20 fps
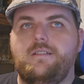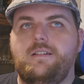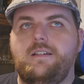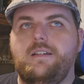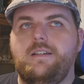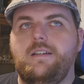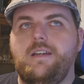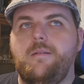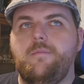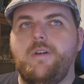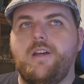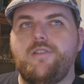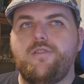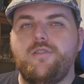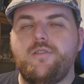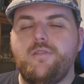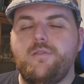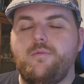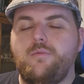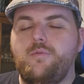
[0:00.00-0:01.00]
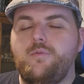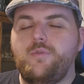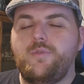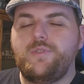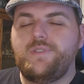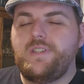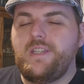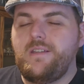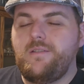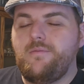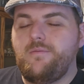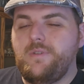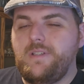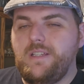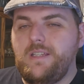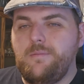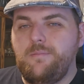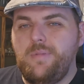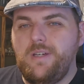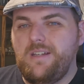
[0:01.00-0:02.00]
I'm not sure the rule set
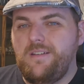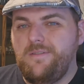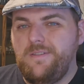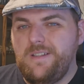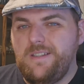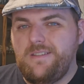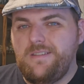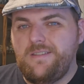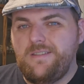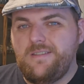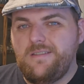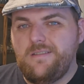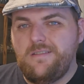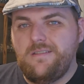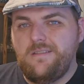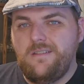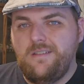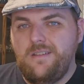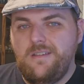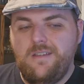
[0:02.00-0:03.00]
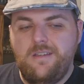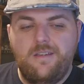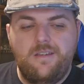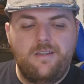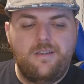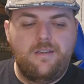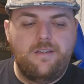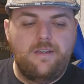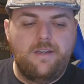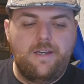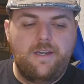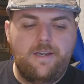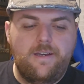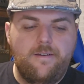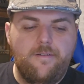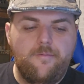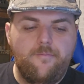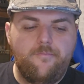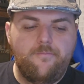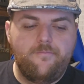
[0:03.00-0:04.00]
really benefits,
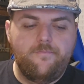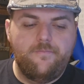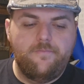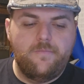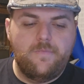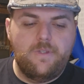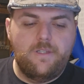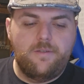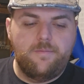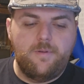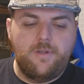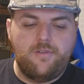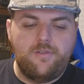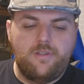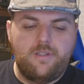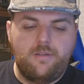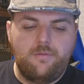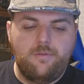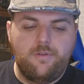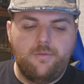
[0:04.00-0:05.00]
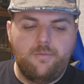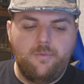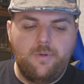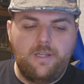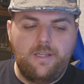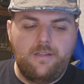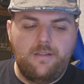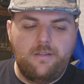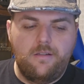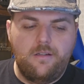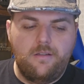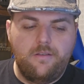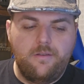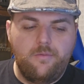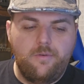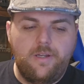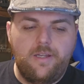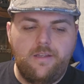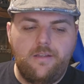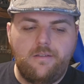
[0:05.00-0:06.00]
especially with the
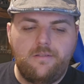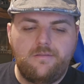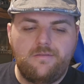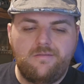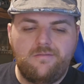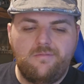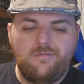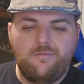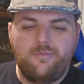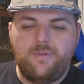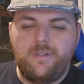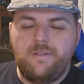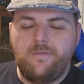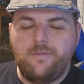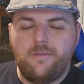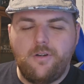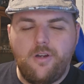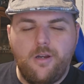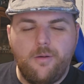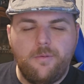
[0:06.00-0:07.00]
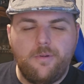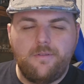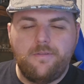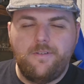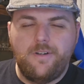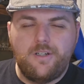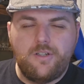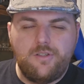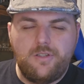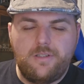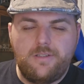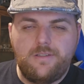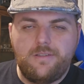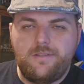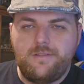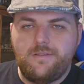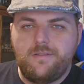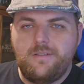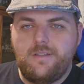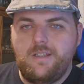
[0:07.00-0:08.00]
way Reaver armor
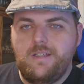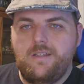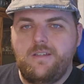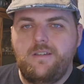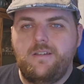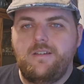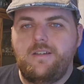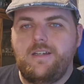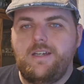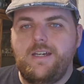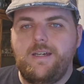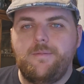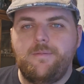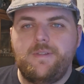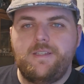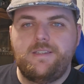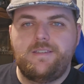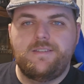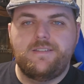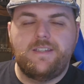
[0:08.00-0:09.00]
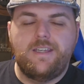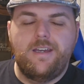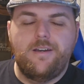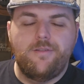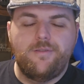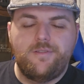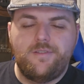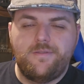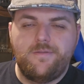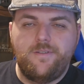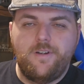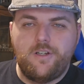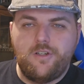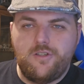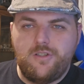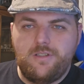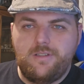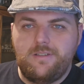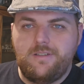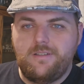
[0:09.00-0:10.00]
functions and Scouts
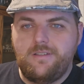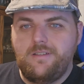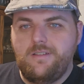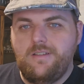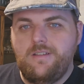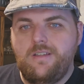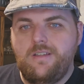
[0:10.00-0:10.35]
function.